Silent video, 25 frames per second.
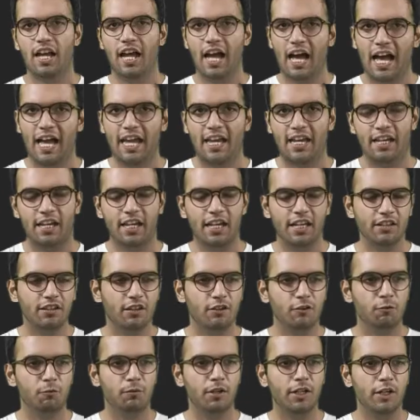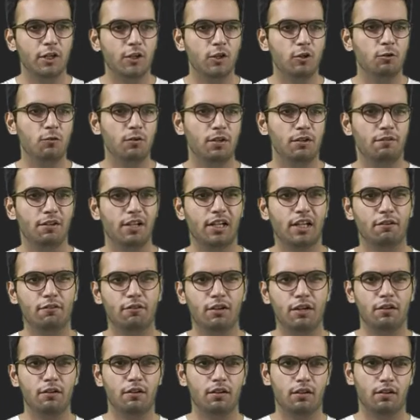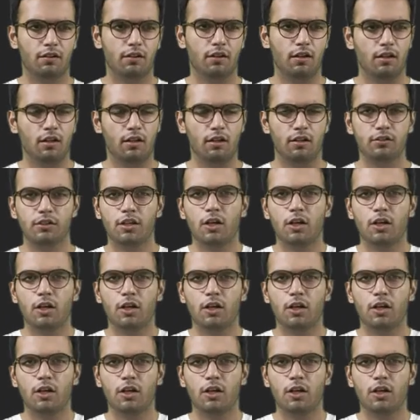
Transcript: Hi, in this video we will cover uh,